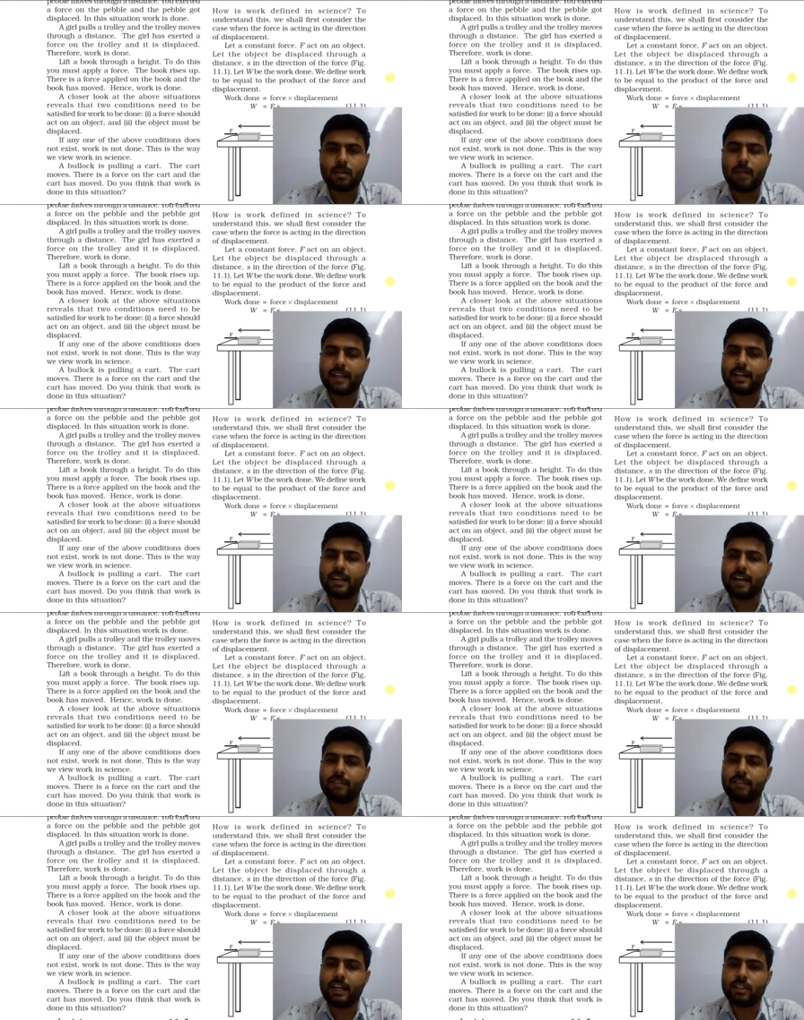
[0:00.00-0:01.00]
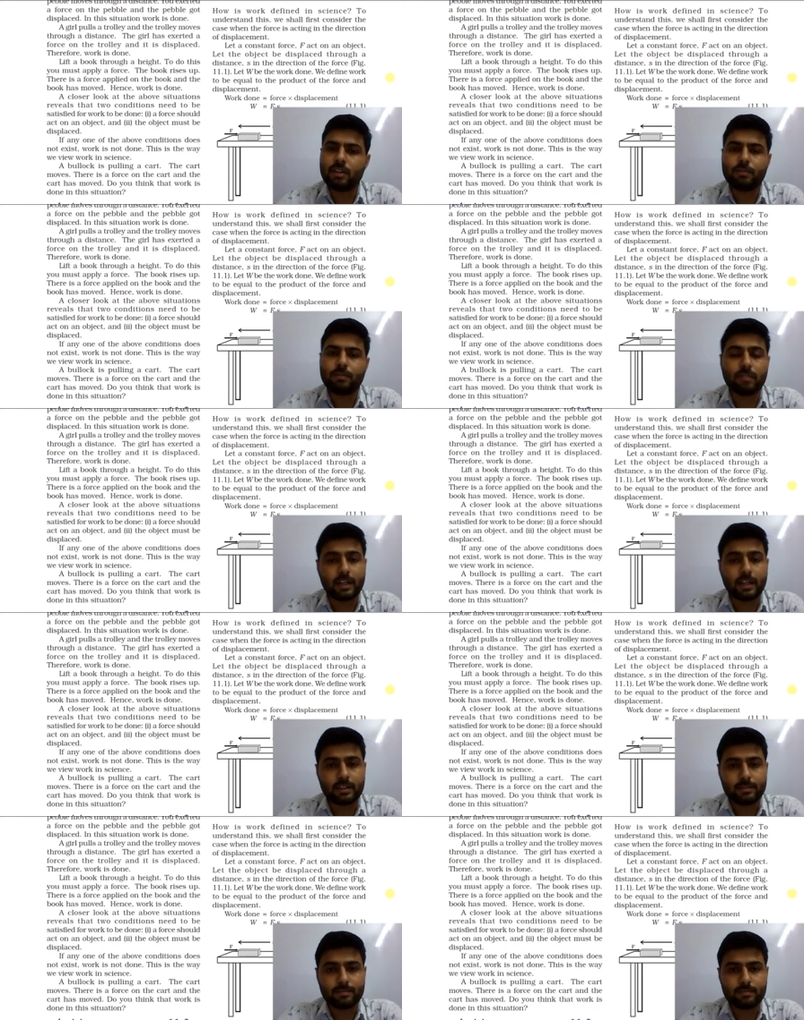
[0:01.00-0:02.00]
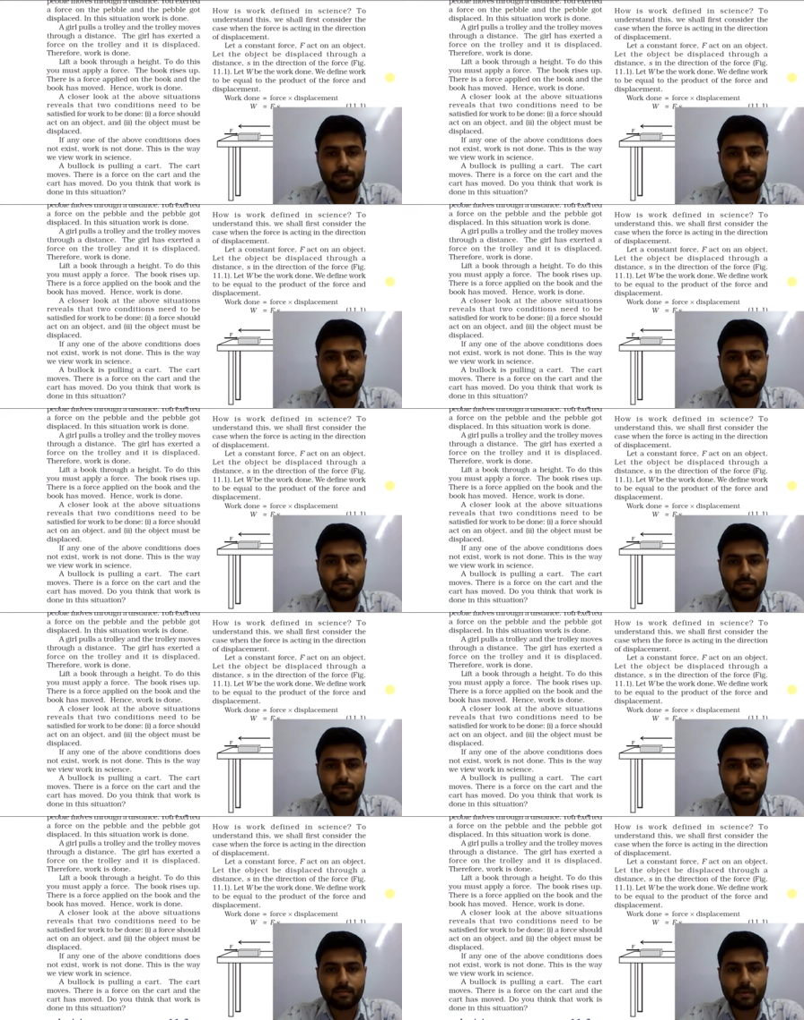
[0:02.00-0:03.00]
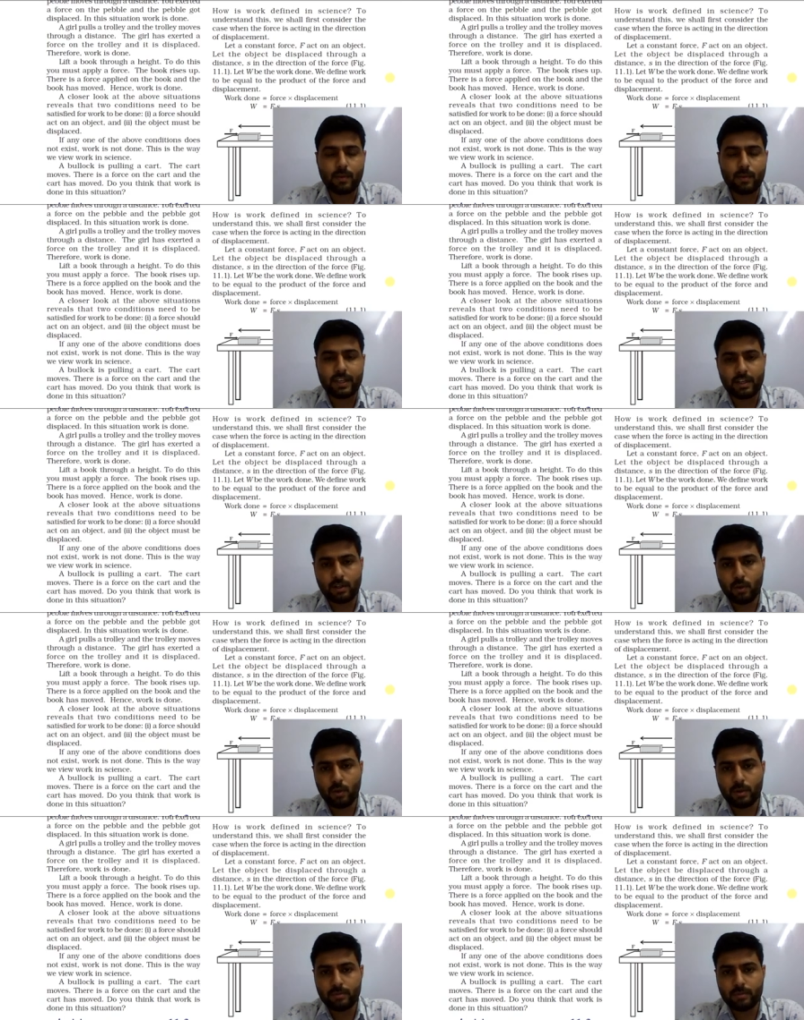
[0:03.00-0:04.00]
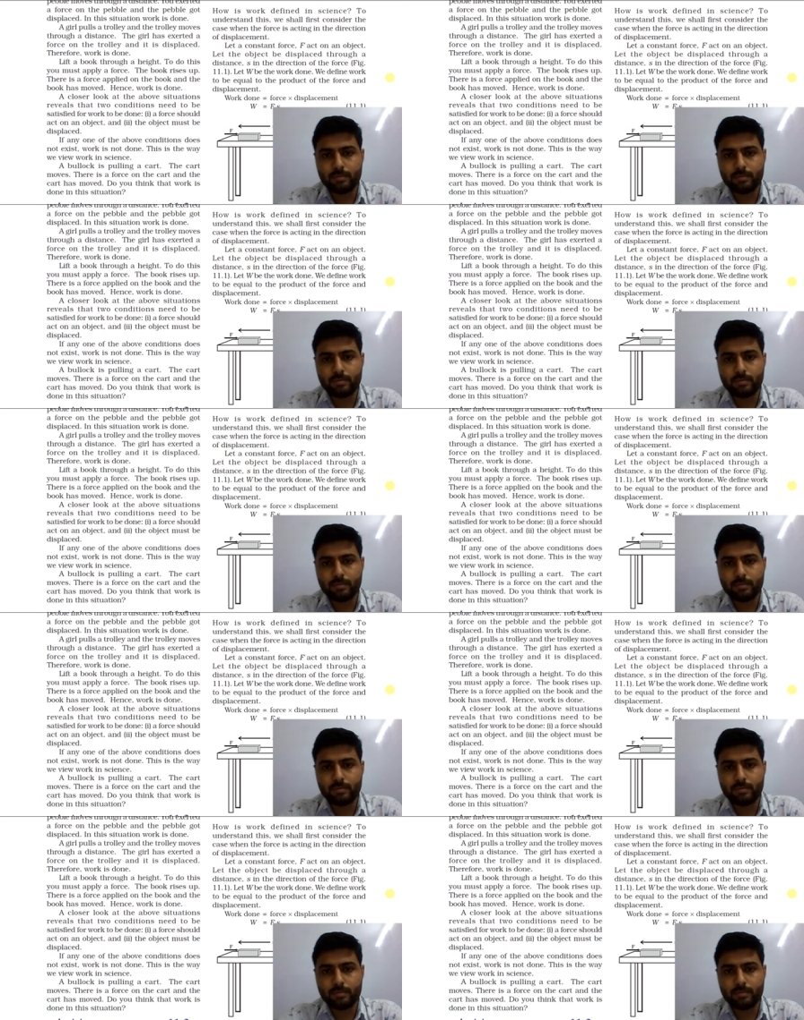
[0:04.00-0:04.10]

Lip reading: By the definition of work we conclude